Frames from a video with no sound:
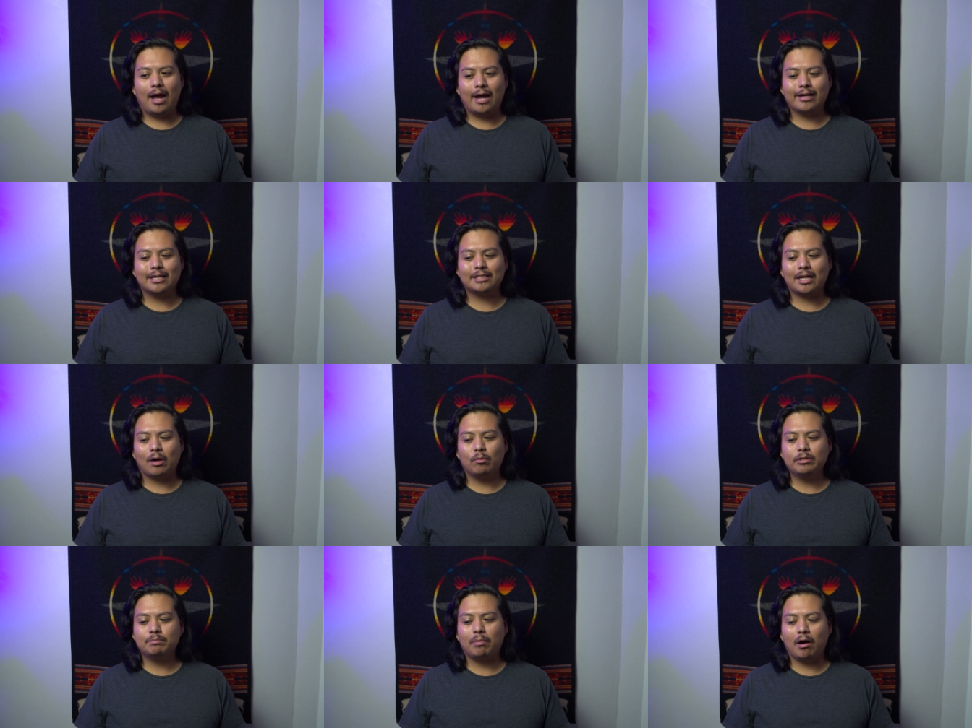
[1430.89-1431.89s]
I guess I
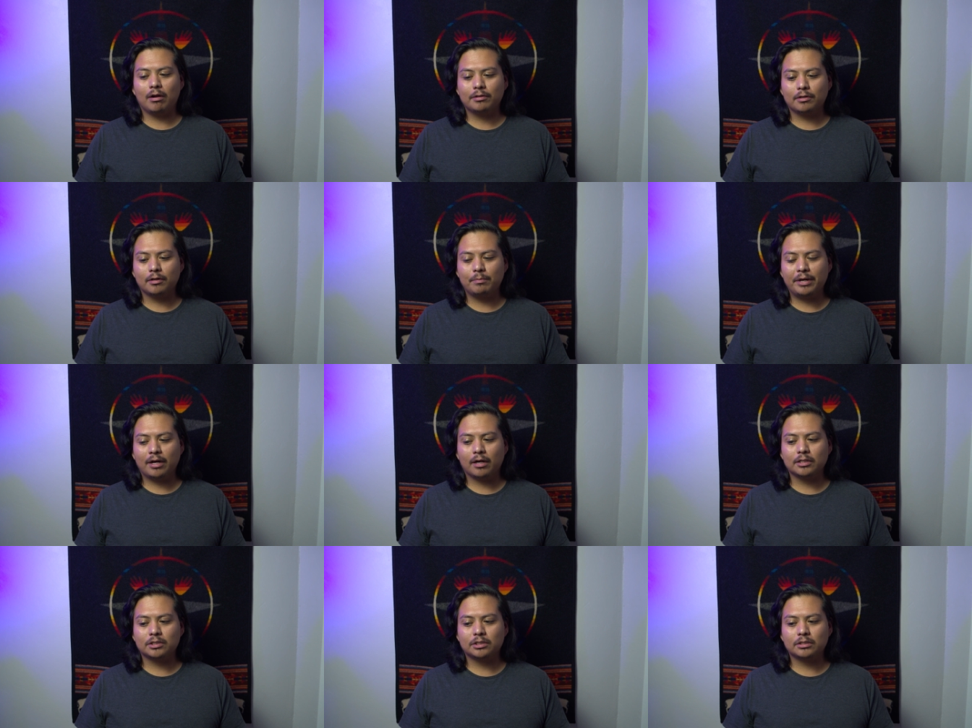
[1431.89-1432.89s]
was bothered
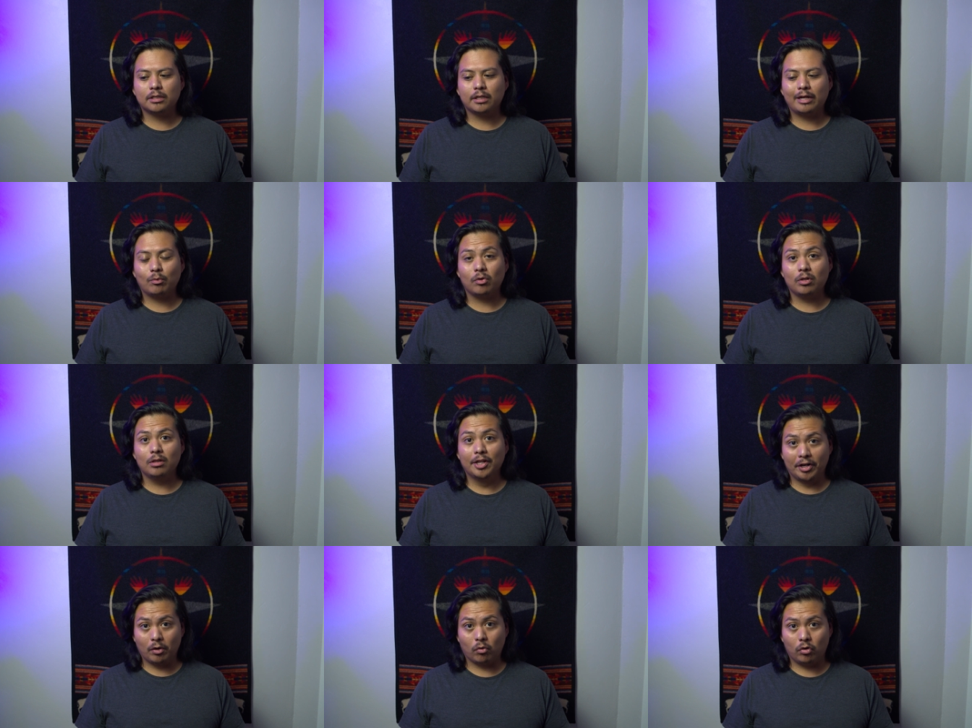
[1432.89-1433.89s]
because they were
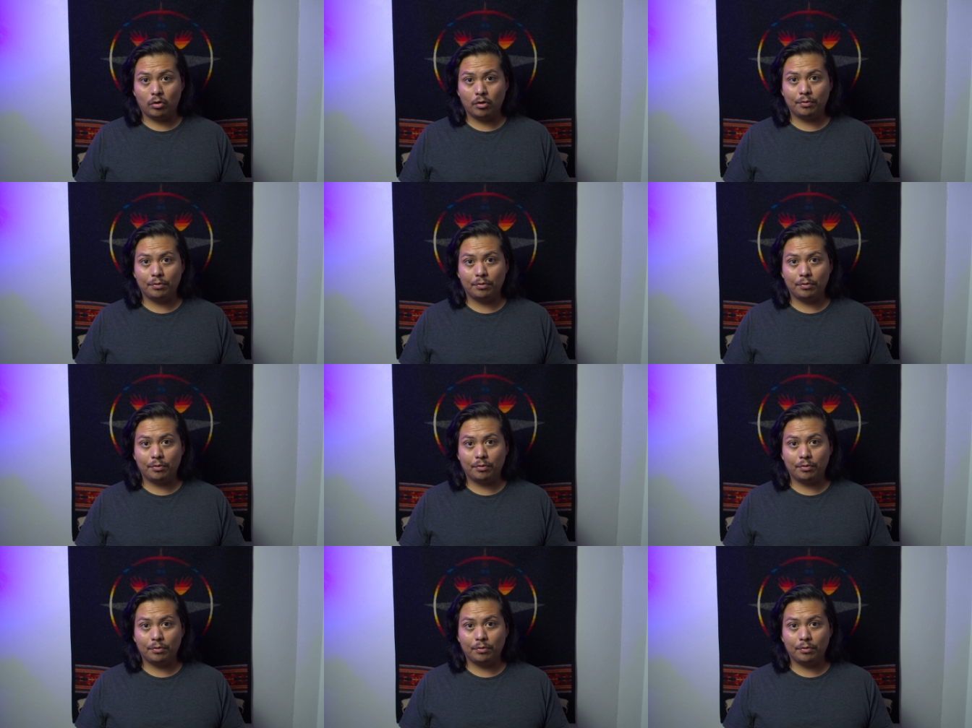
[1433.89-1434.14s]
literal.